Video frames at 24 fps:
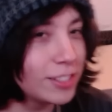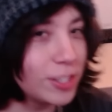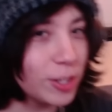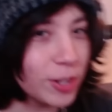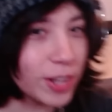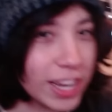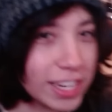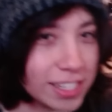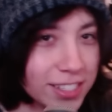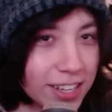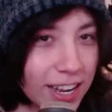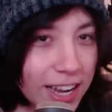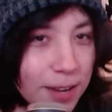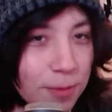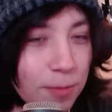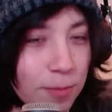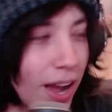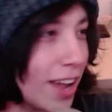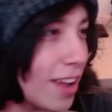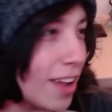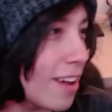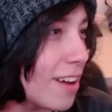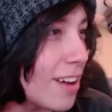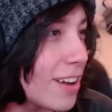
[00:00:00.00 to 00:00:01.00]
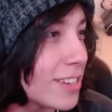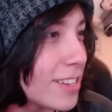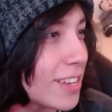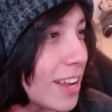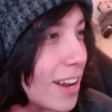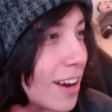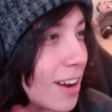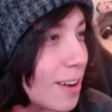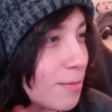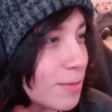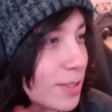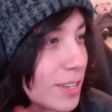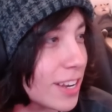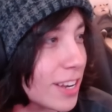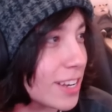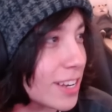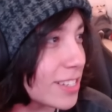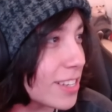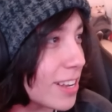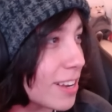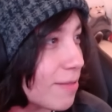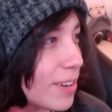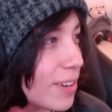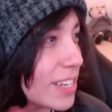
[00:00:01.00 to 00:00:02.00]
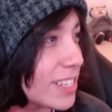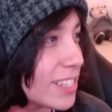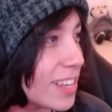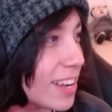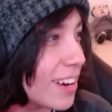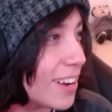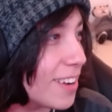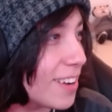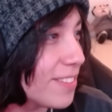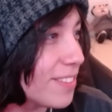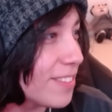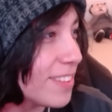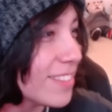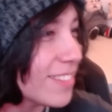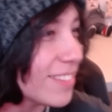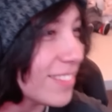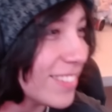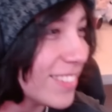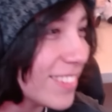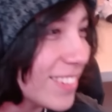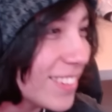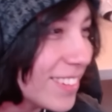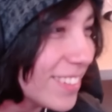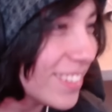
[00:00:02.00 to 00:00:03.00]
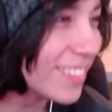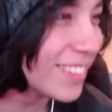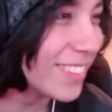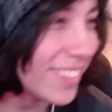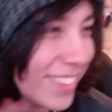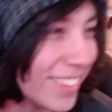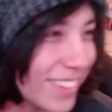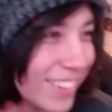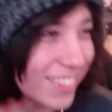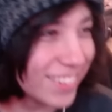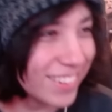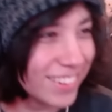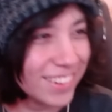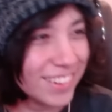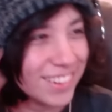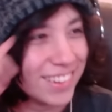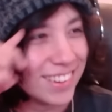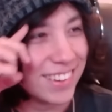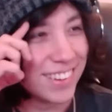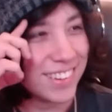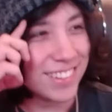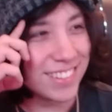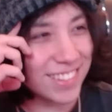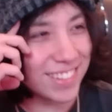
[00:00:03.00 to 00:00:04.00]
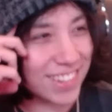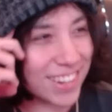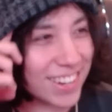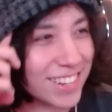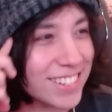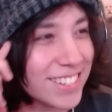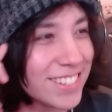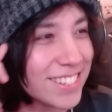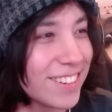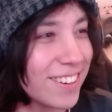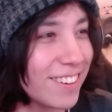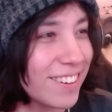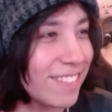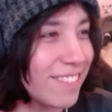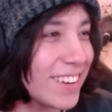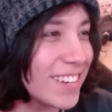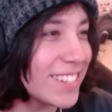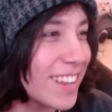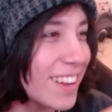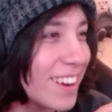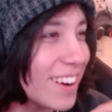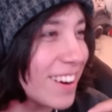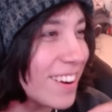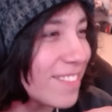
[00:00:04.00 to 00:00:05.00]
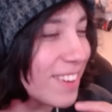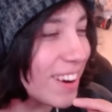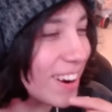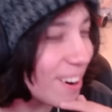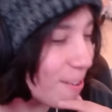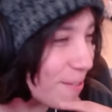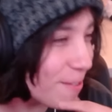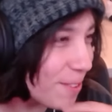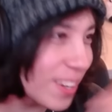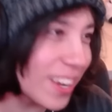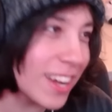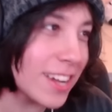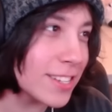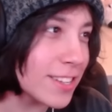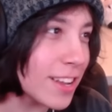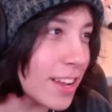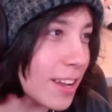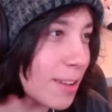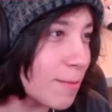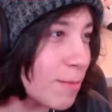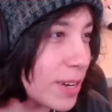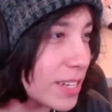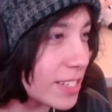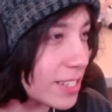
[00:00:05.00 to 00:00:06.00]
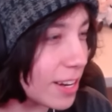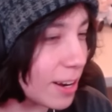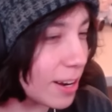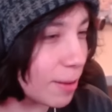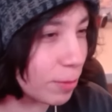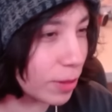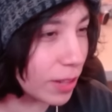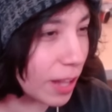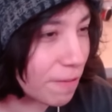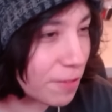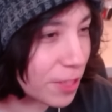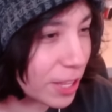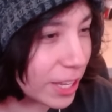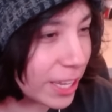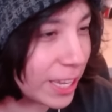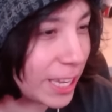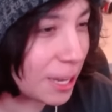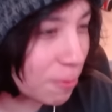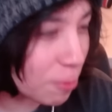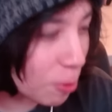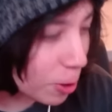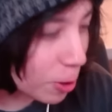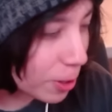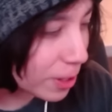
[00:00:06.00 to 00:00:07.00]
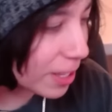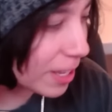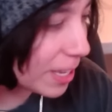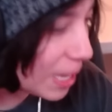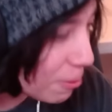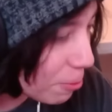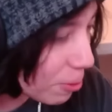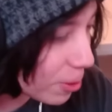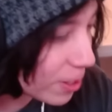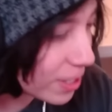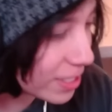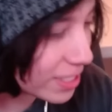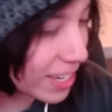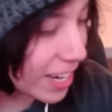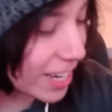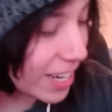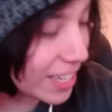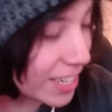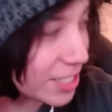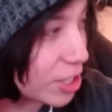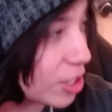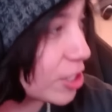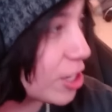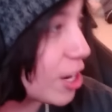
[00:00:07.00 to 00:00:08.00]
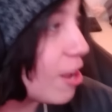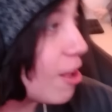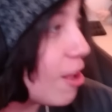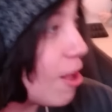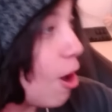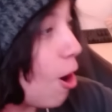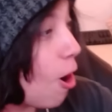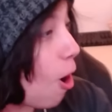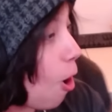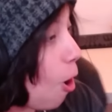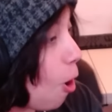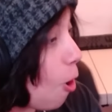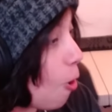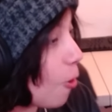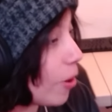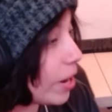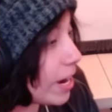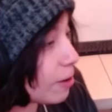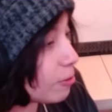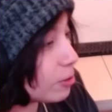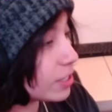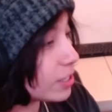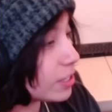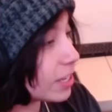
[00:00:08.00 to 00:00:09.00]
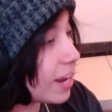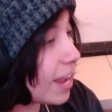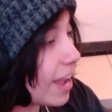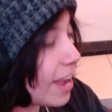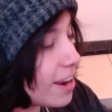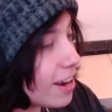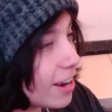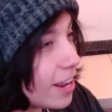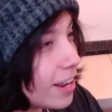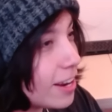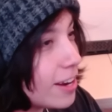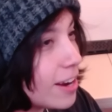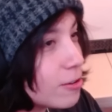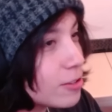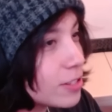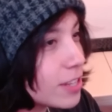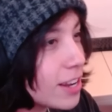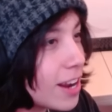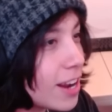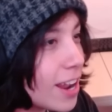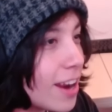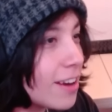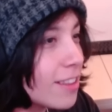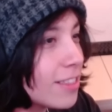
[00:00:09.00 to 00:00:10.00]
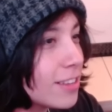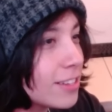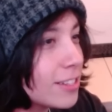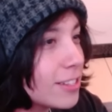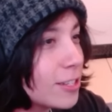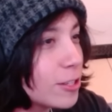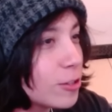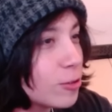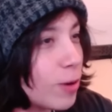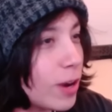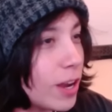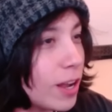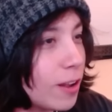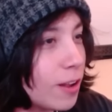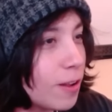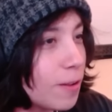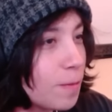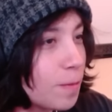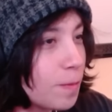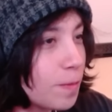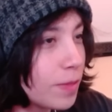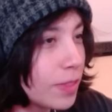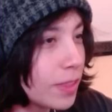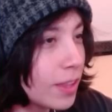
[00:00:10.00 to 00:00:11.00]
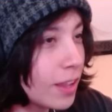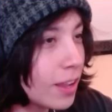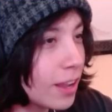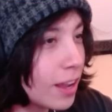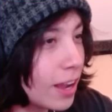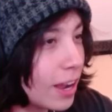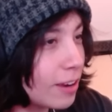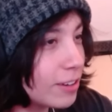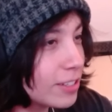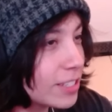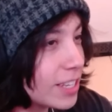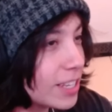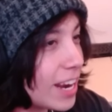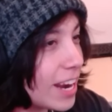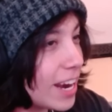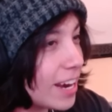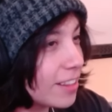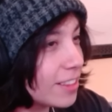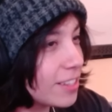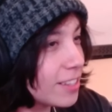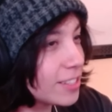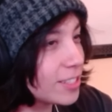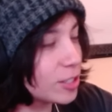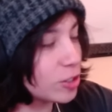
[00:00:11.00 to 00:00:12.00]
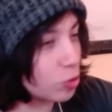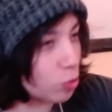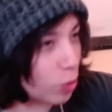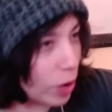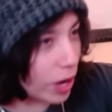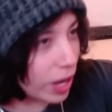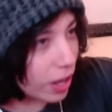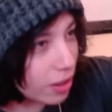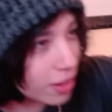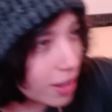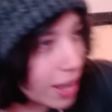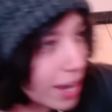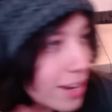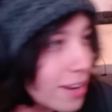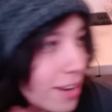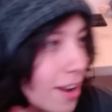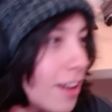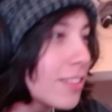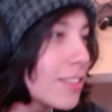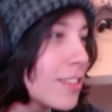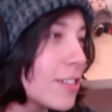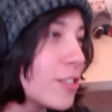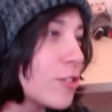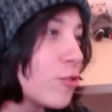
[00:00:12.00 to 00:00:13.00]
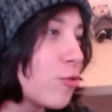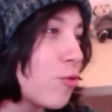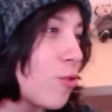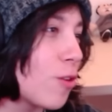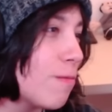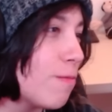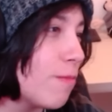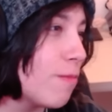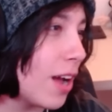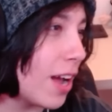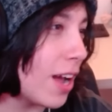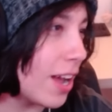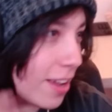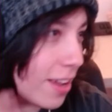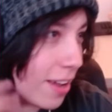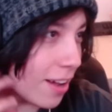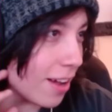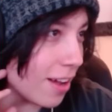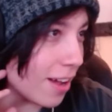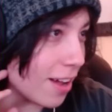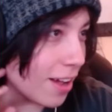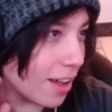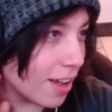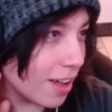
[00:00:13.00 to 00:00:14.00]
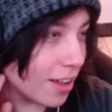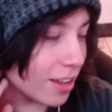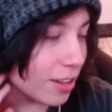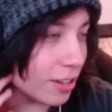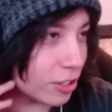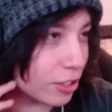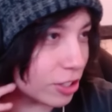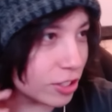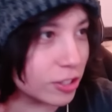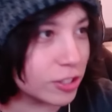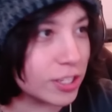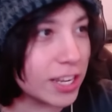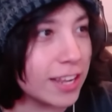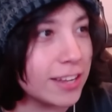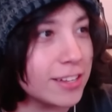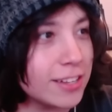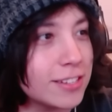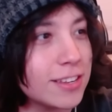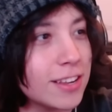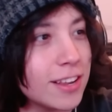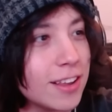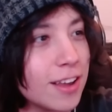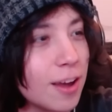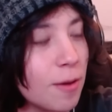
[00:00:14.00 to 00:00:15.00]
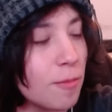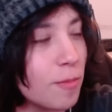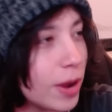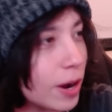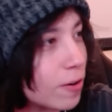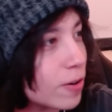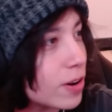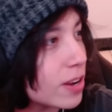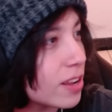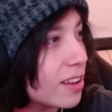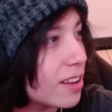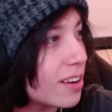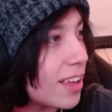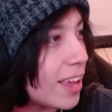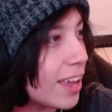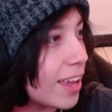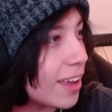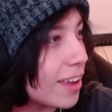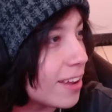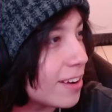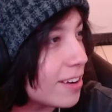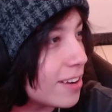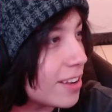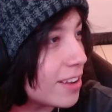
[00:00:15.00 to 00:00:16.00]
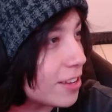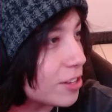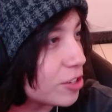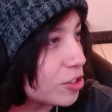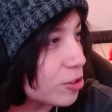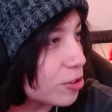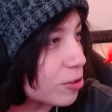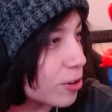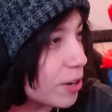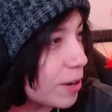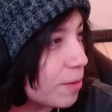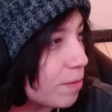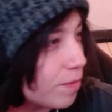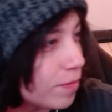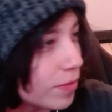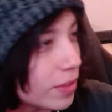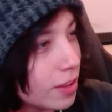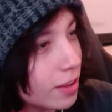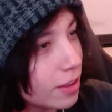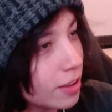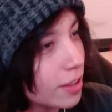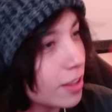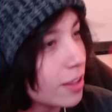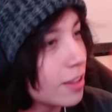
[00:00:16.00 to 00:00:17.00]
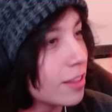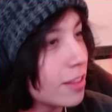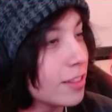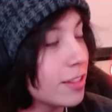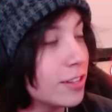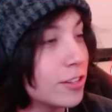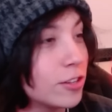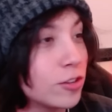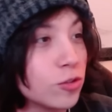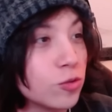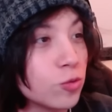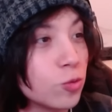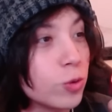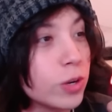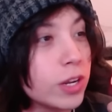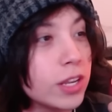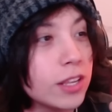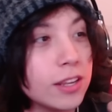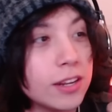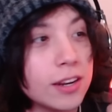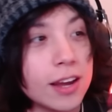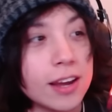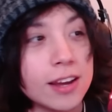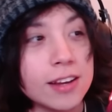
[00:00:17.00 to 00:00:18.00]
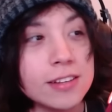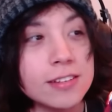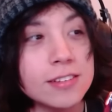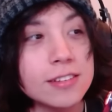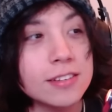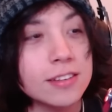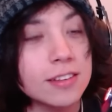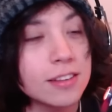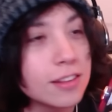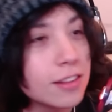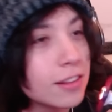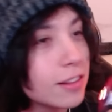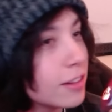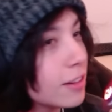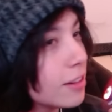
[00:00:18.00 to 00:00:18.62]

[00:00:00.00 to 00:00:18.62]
Do you guys like my uh, setup? Do you guys like my setup? Do you guys enjoy my setup? I hope you guys like my setup. Love the keyboard. The keyboard is a nice touch. Oh, and I was gonna add, and I was gonna add this as well. I was gonna add this as well. I got this from my uh, tasting American candy stream. This is really nice.